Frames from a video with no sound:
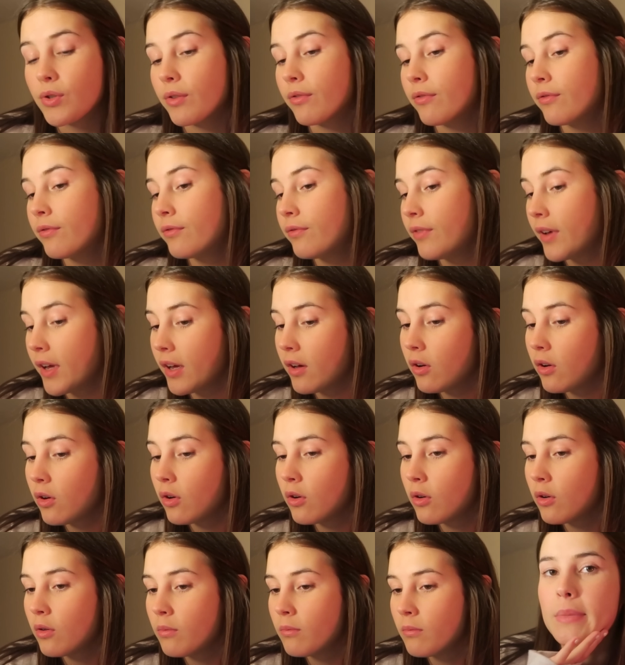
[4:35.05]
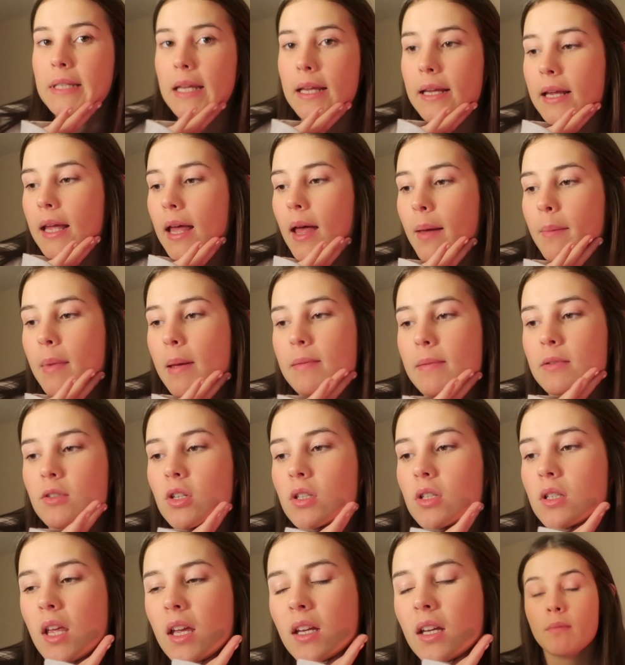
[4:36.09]
a film skincare maybe
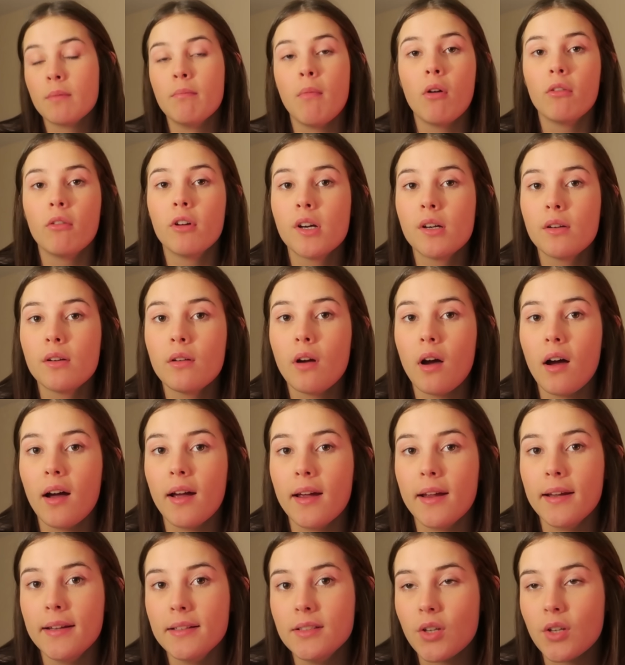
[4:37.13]
just like tomorrow i